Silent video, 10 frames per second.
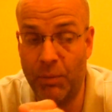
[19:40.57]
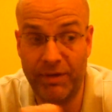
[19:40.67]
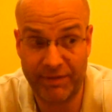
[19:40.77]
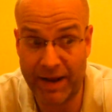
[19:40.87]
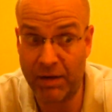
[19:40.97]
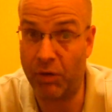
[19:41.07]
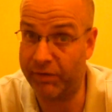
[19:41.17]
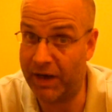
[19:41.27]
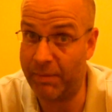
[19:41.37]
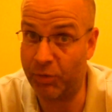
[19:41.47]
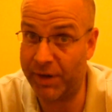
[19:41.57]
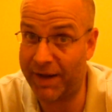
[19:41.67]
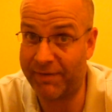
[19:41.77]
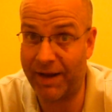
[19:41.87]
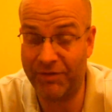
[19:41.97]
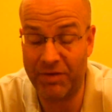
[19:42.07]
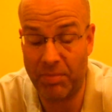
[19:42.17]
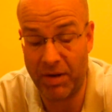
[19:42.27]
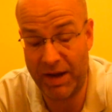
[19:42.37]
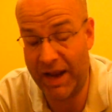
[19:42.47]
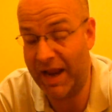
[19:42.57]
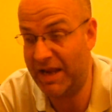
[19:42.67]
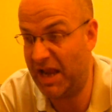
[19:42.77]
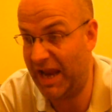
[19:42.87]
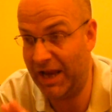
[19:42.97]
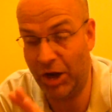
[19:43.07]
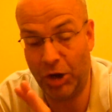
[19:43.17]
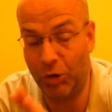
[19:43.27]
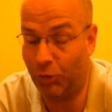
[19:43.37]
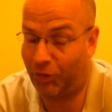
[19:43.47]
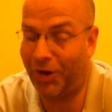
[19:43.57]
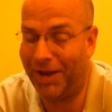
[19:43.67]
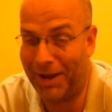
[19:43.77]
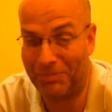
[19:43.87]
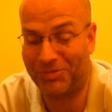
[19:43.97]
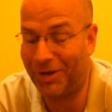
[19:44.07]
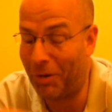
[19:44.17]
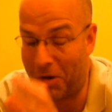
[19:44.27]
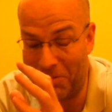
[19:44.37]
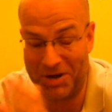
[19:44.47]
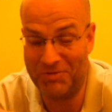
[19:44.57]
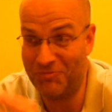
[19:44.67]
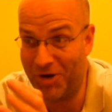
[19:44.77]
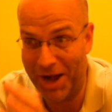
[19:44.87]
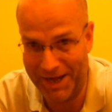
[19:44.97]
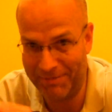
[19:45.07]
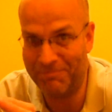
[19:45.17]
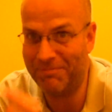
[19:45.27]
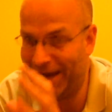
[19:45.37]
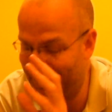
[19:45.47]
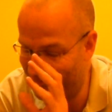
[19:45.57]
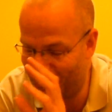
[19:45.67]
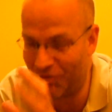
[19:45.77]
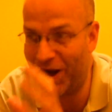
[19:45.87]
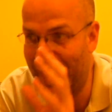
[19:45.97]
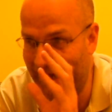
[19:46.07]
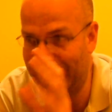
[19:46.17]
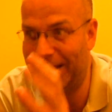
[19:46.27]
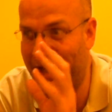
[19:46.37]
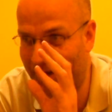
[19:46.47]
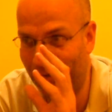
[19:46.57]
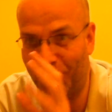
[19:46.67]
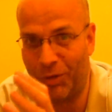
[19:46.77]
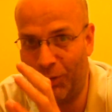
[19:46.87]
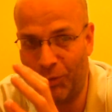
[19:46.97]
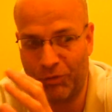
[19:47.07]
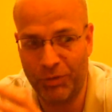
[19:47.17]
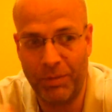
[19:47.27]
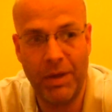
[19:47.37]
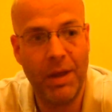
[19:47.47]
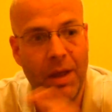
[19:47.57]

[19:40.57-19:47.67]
with the scan lines enabled and the XRGB, it looked I mean, it really did look awesome.